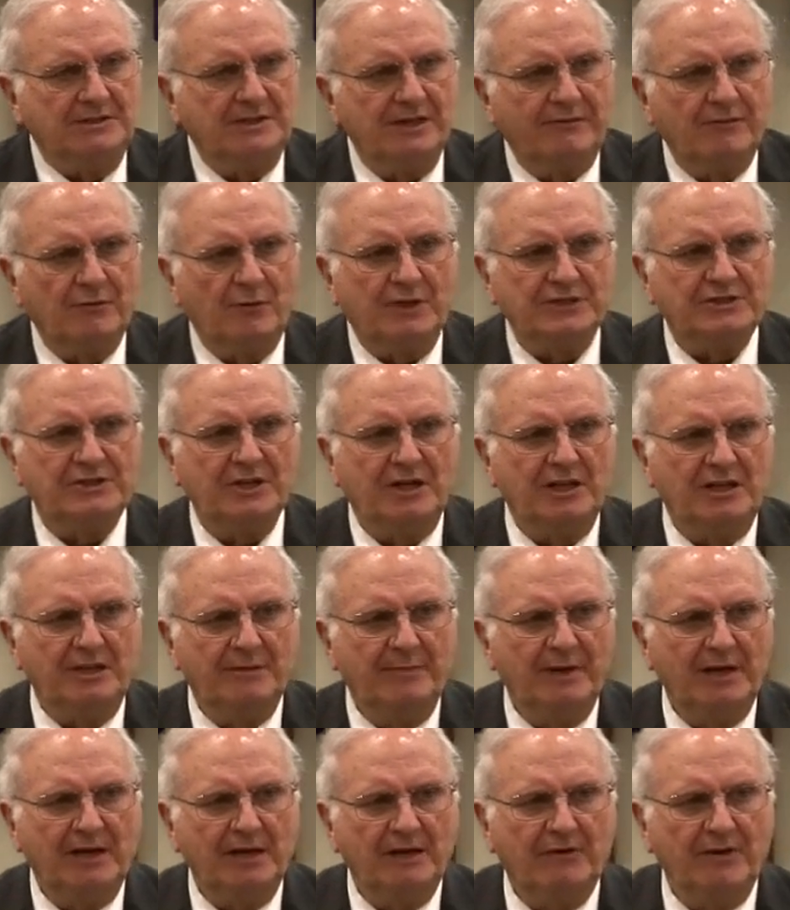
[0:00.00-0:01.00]
Do You ever watch any of the
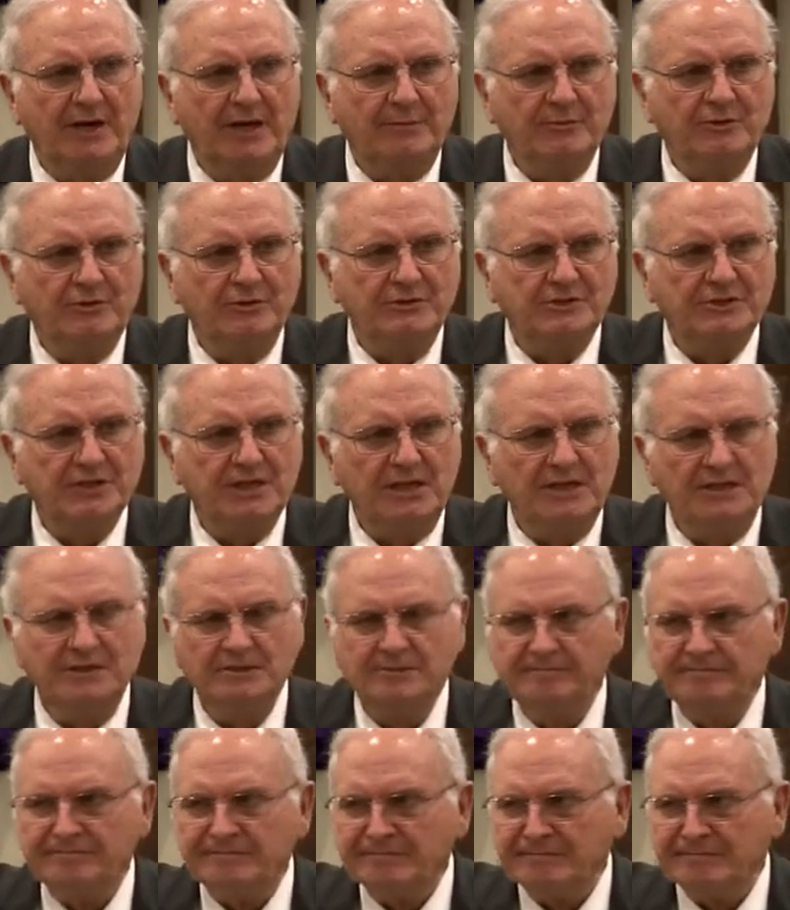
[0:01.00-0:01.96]
Billy Graham Crusades?